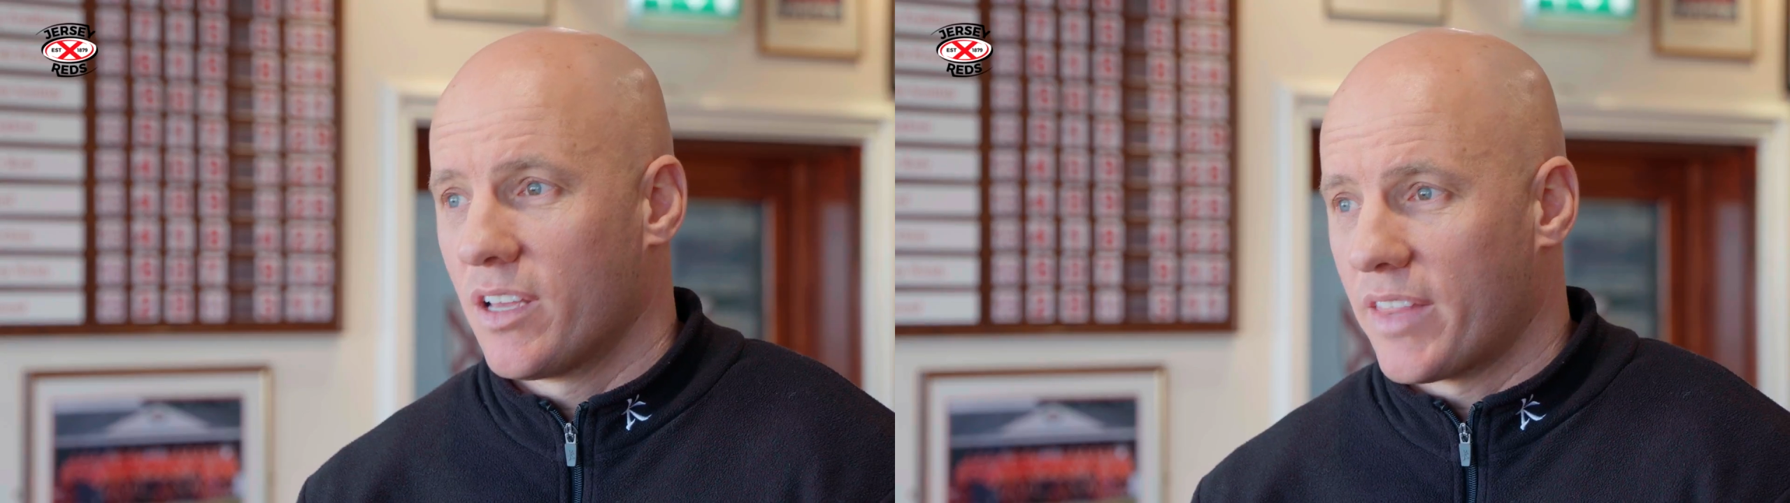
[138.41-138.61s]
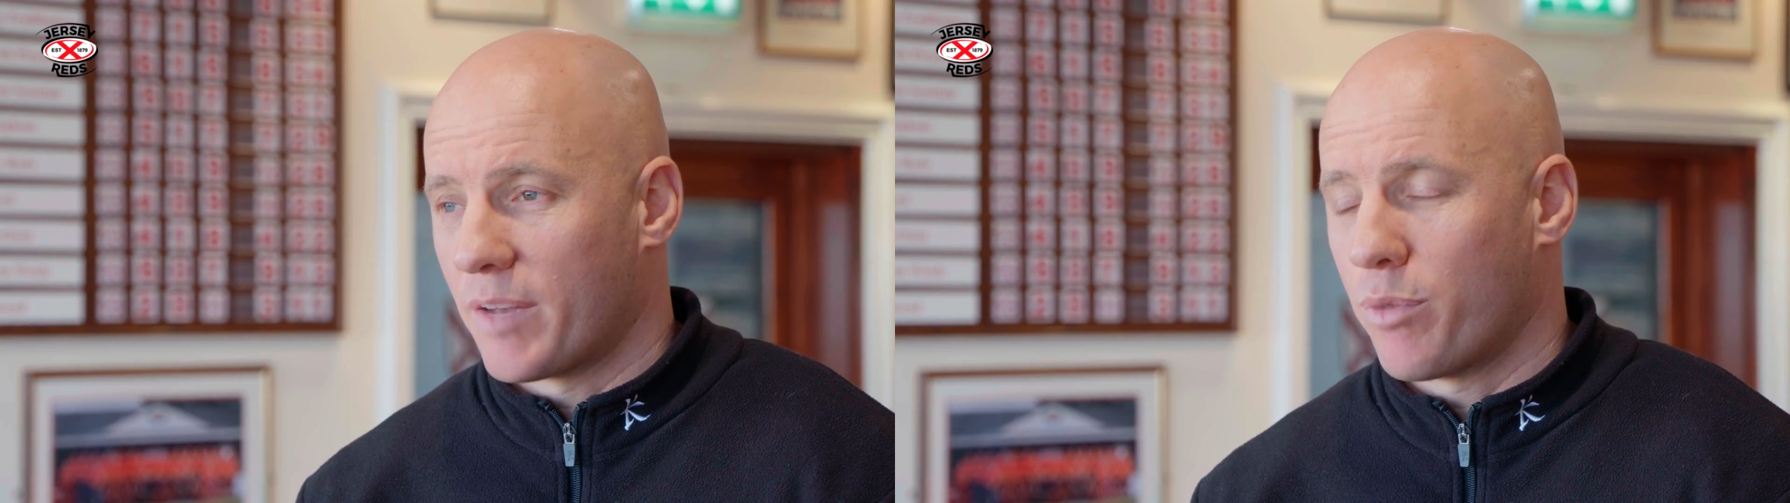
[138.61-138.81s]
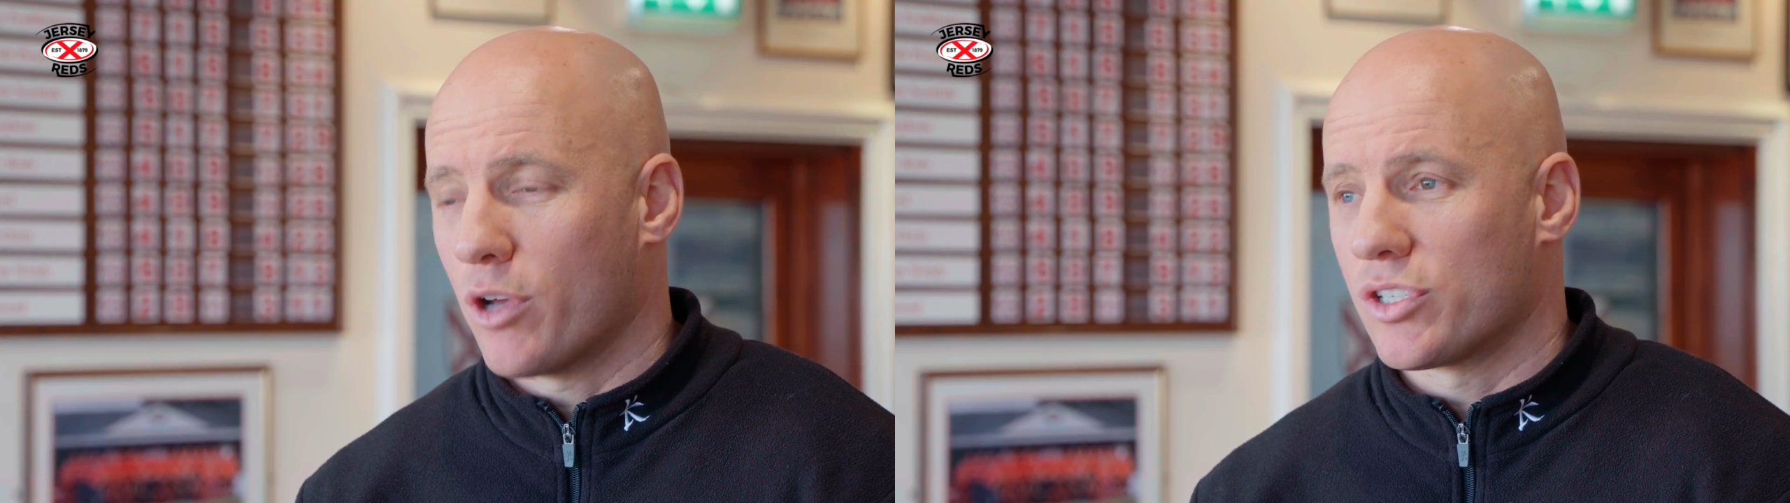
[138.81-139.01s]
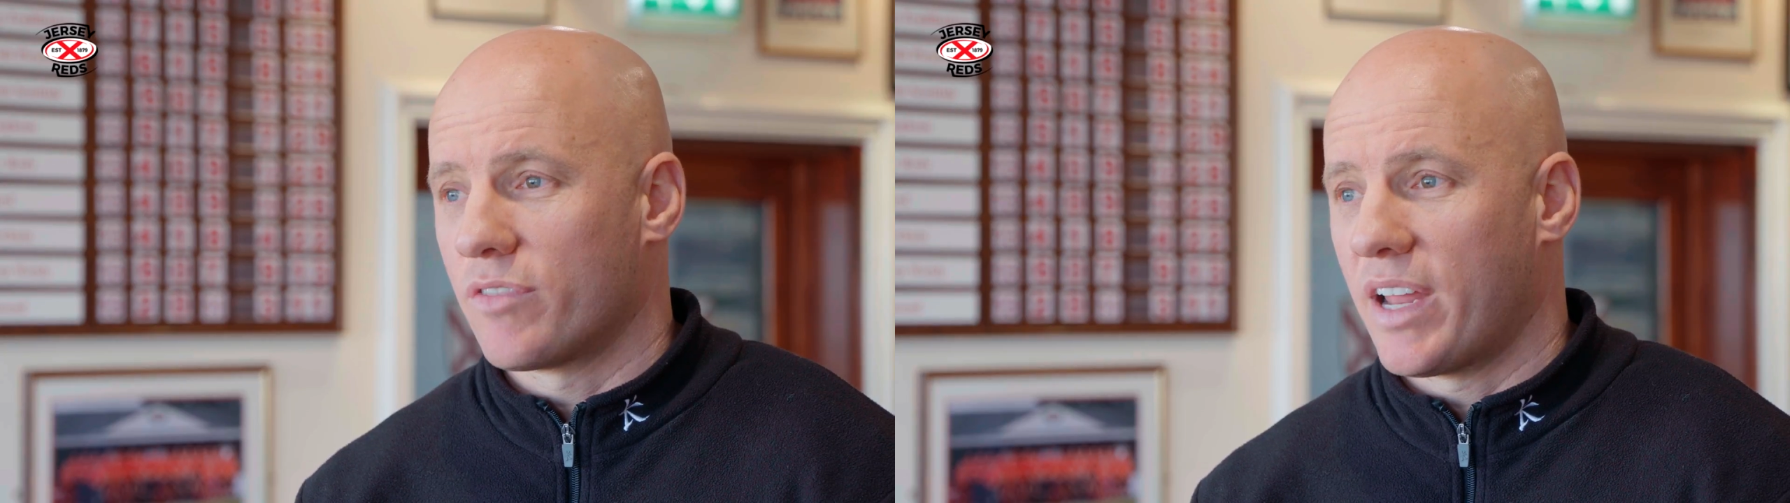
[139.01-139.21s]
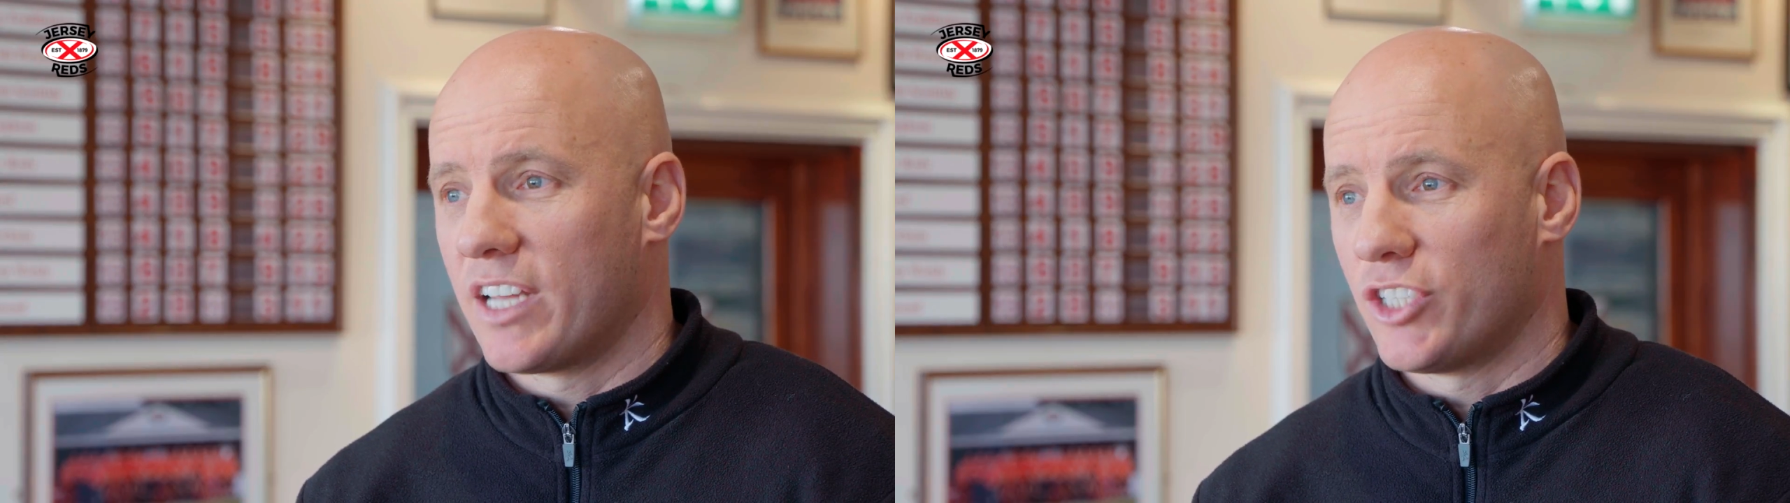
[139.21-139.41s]
that
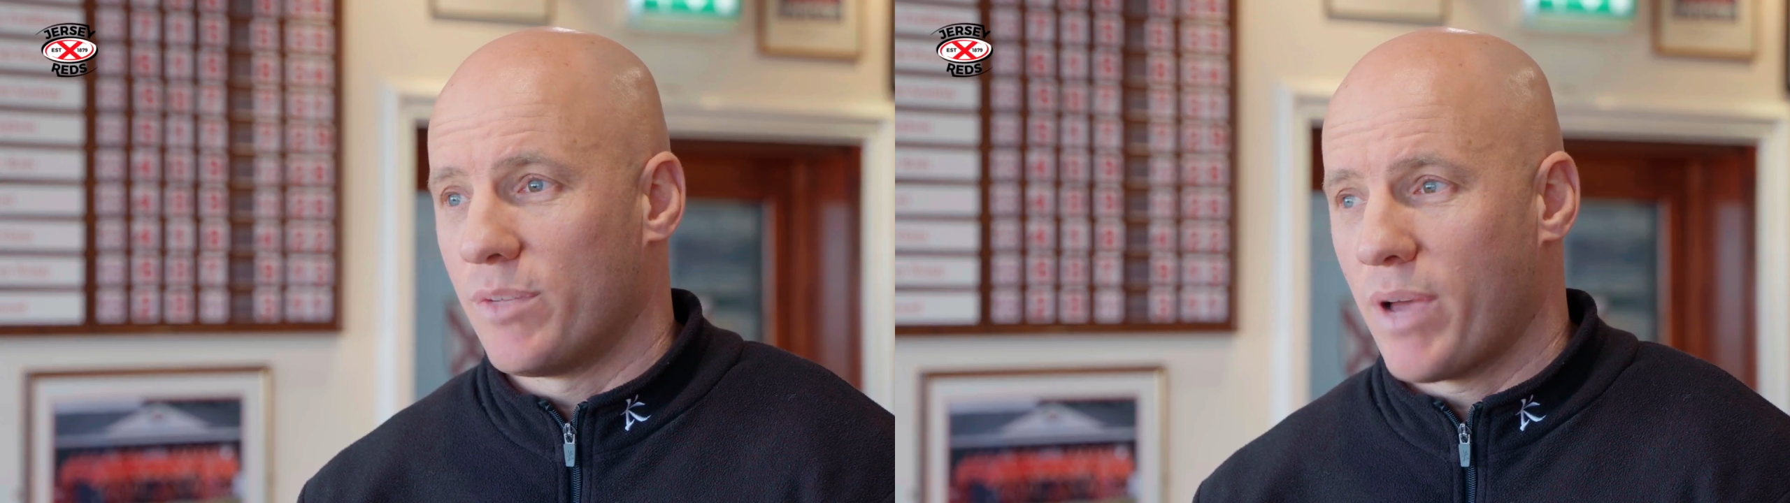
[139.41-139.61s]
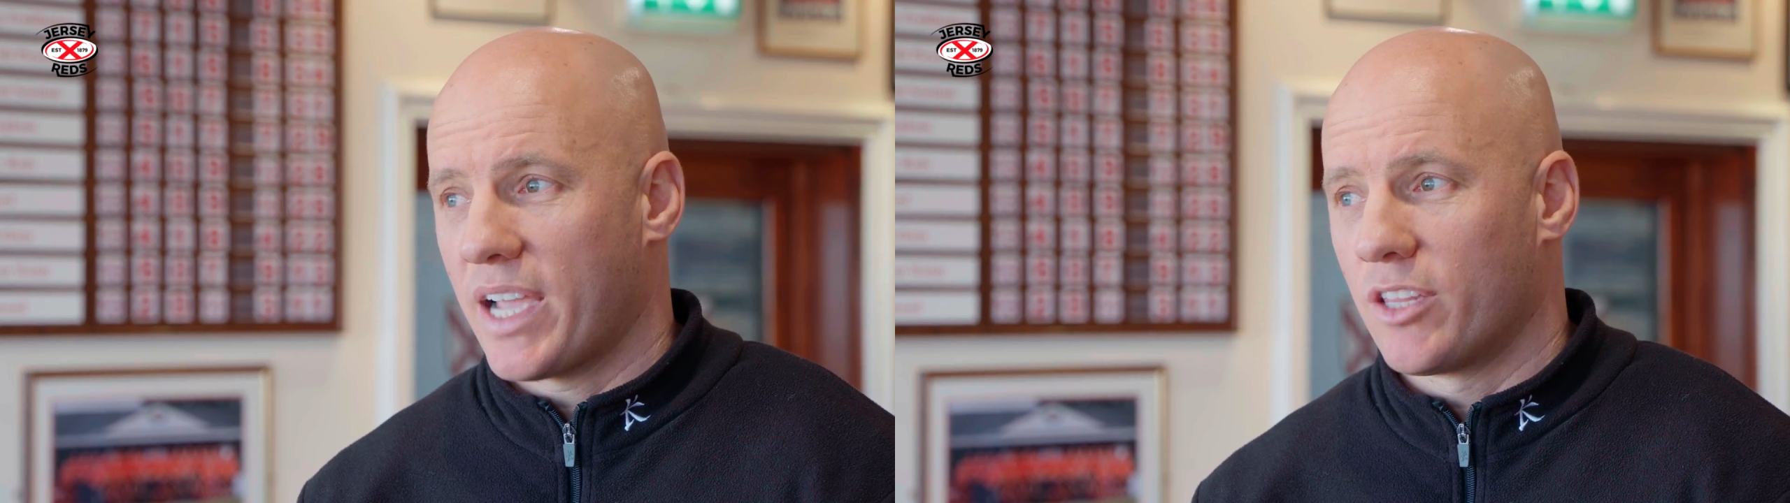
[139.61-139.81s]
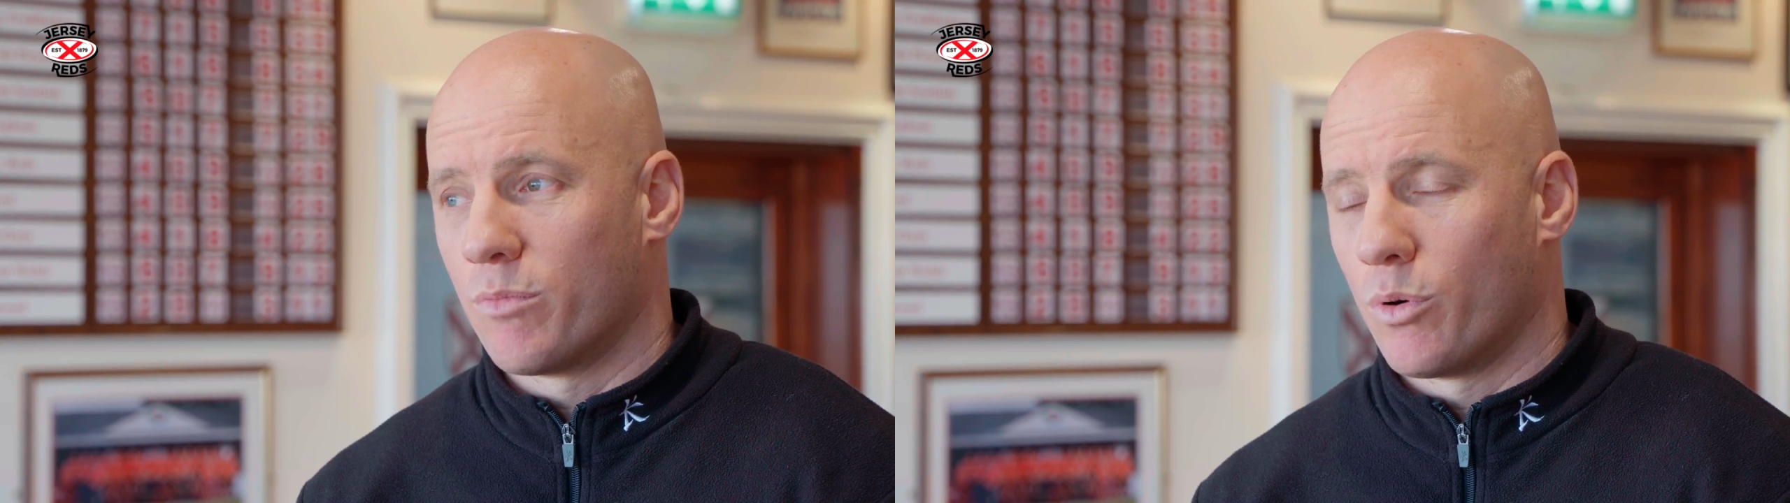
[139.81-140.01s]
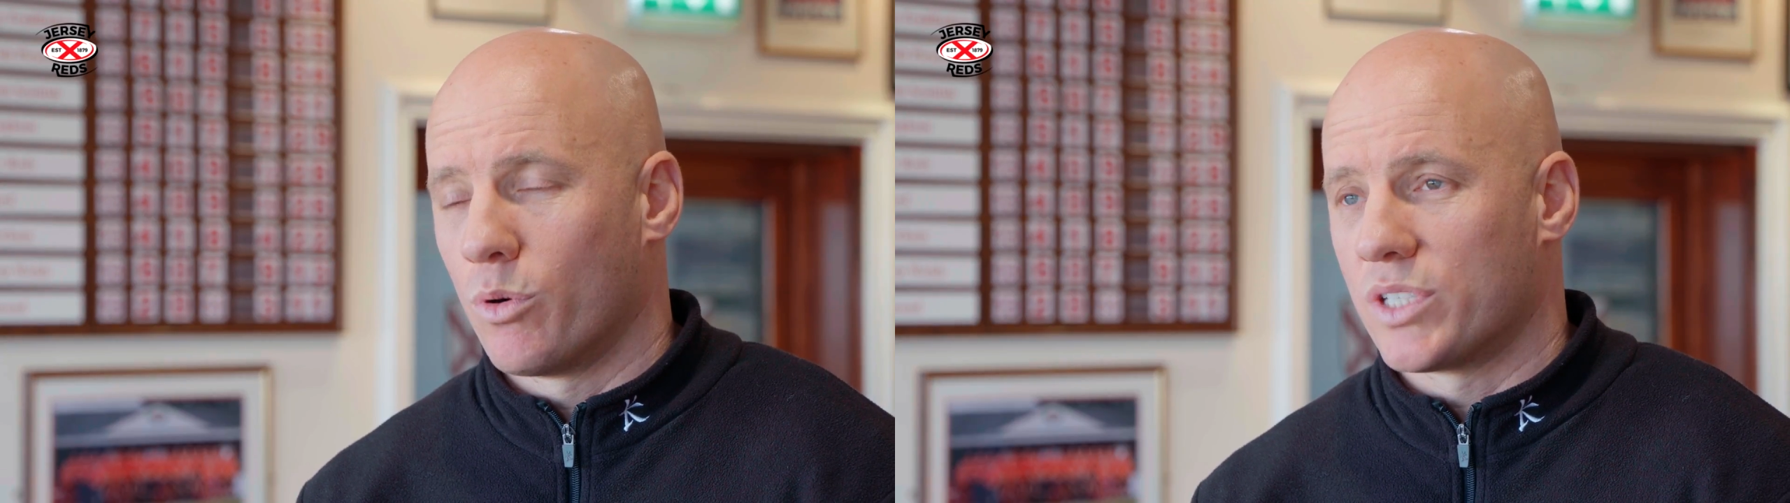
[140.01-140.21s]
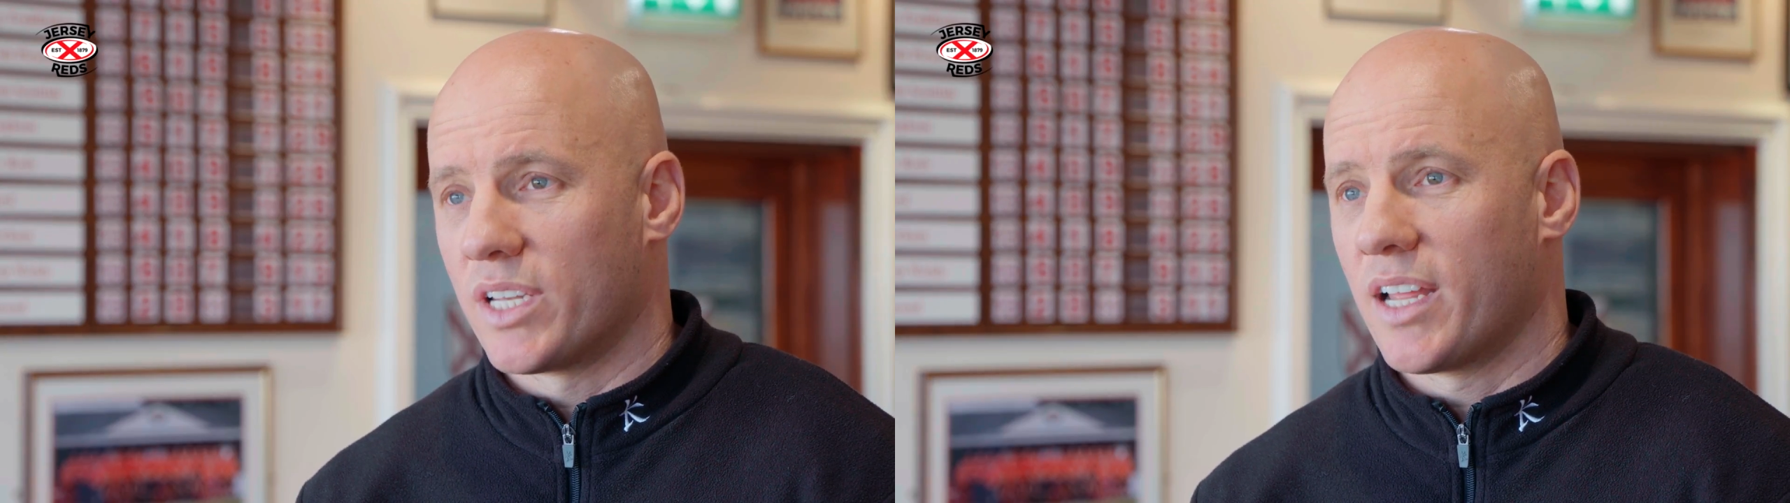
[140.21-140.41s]
positive energy, banging the boards and